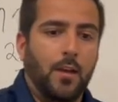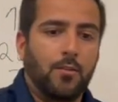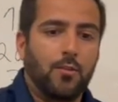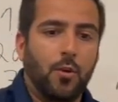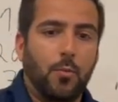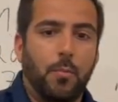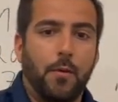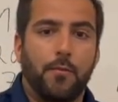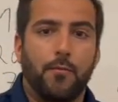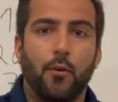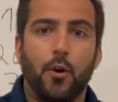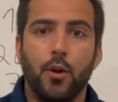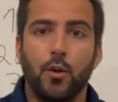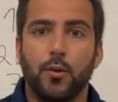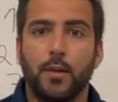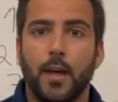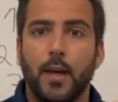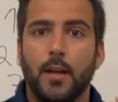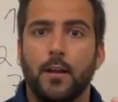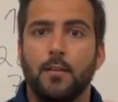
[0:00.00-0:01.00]
before you
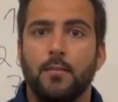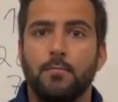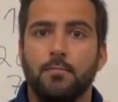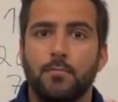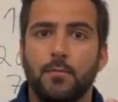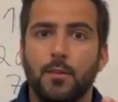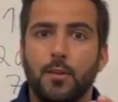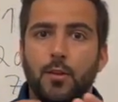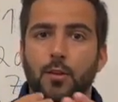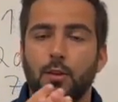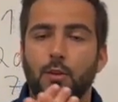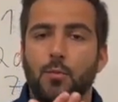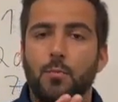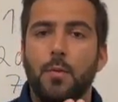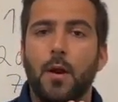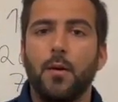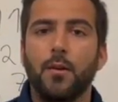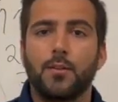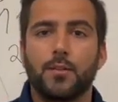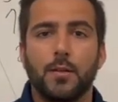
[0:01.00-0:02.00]

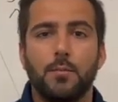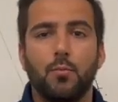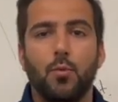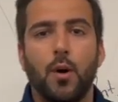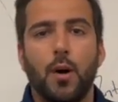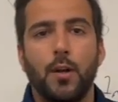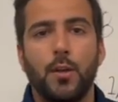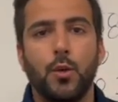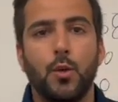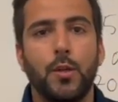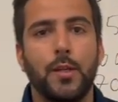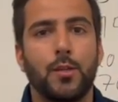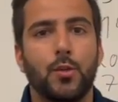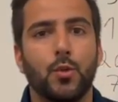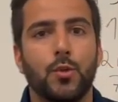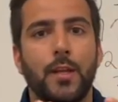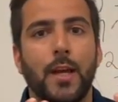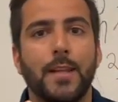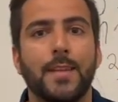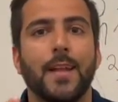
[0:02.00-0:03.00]
marry someone, you need to
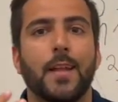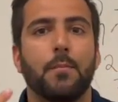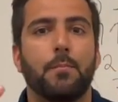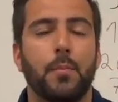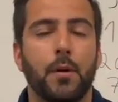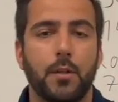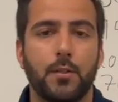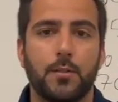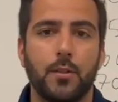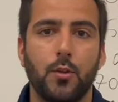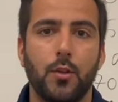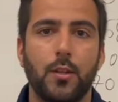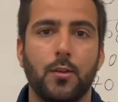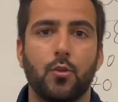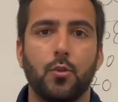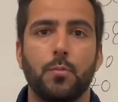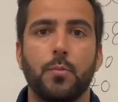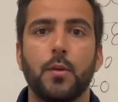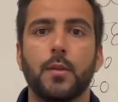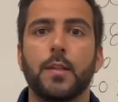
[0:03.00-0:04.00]
date that person, you need
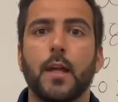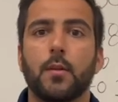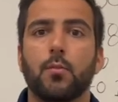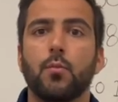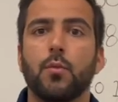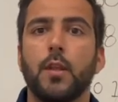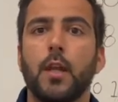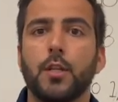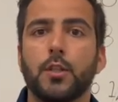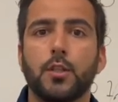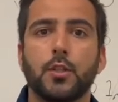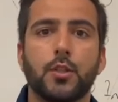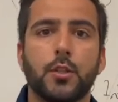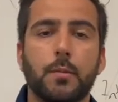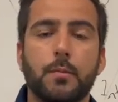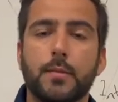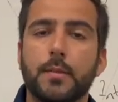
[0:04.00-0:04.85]
to build that relationship.